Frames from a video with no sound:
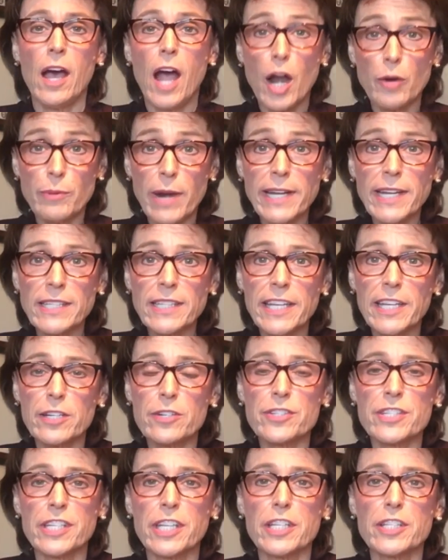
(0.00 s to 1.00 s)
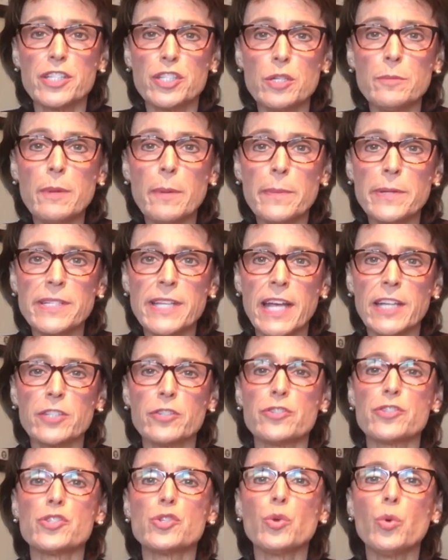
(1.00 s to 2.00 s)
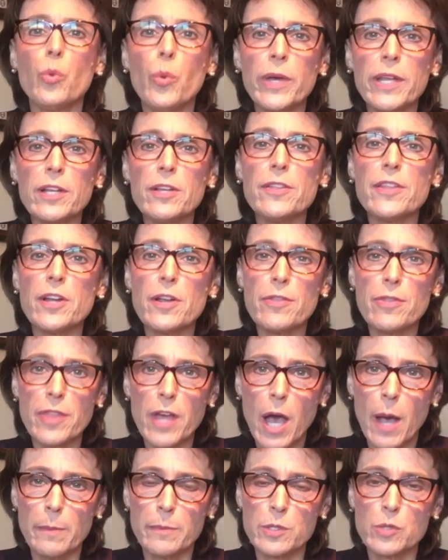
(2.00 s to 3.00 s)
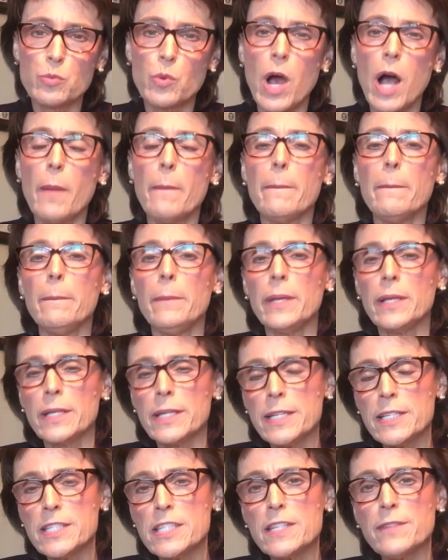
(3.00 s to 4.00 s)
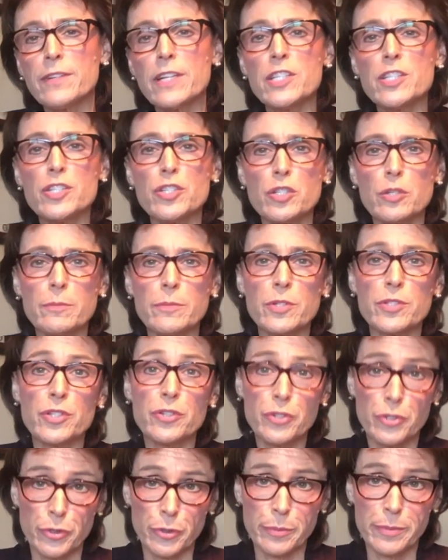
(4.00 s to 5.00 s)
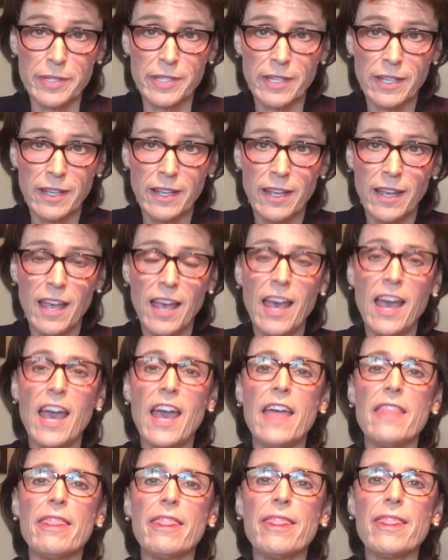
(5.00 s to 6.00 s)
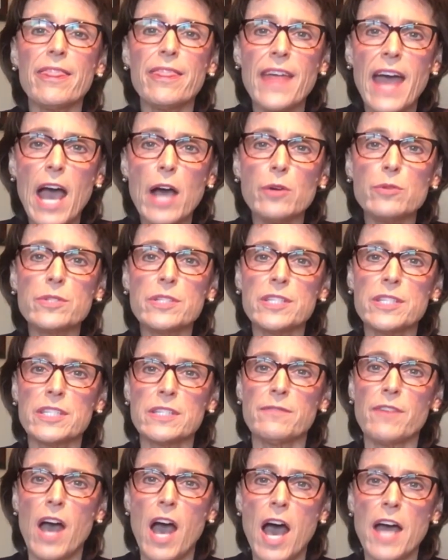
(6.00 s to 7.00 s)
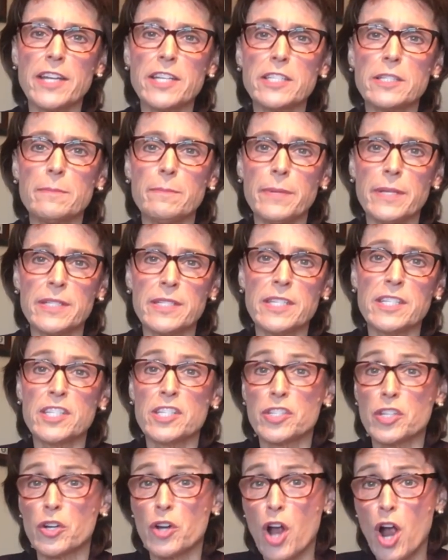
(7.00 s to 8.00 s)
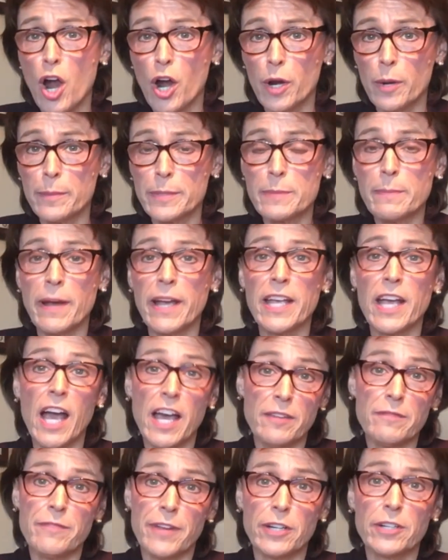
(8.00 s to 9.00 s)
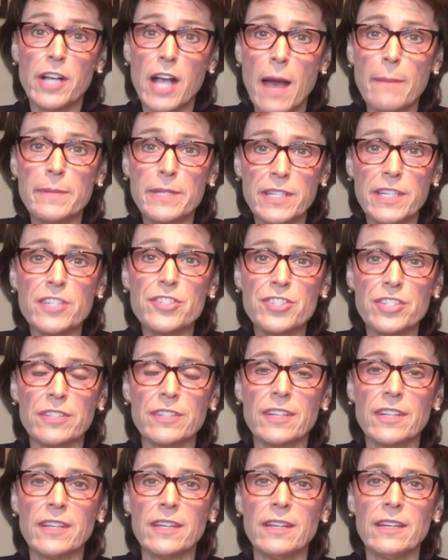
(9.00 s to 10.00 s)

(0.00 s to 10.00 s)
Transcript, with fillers: Our regulators and consumer protectors twiddle their thumbs while millions of consumers are duped and thousands of honest businesses are harmed by unfair competition.